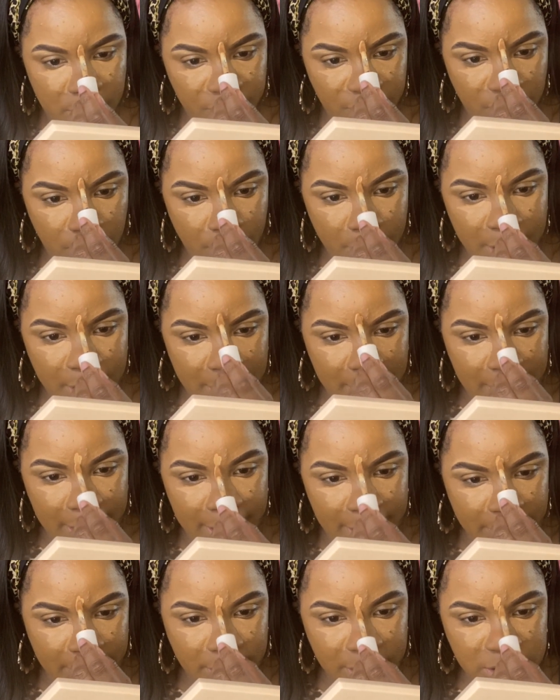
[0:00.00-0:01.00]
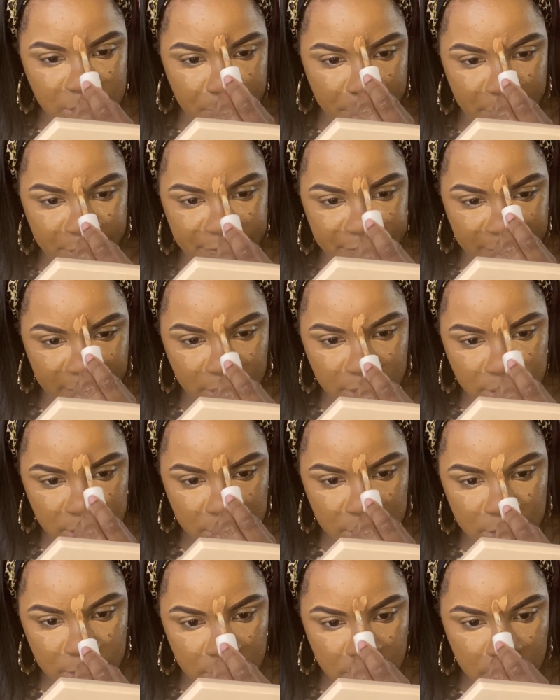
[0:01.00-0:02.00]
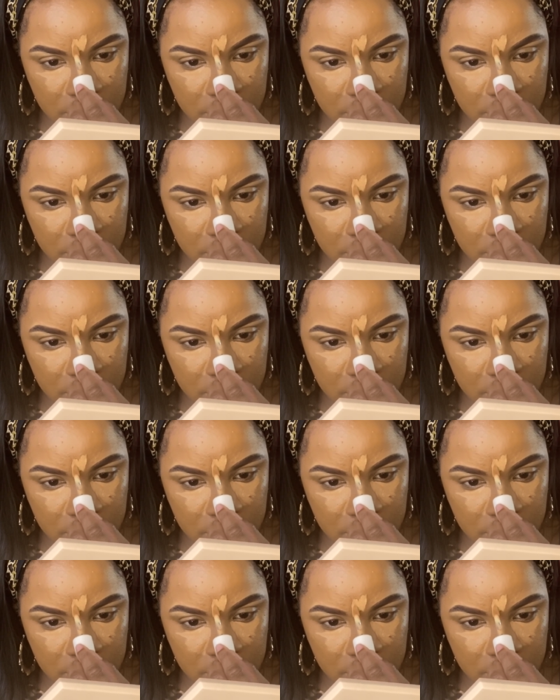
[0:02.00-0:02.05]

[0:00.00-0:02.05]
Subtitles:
For what I like, it's perfect.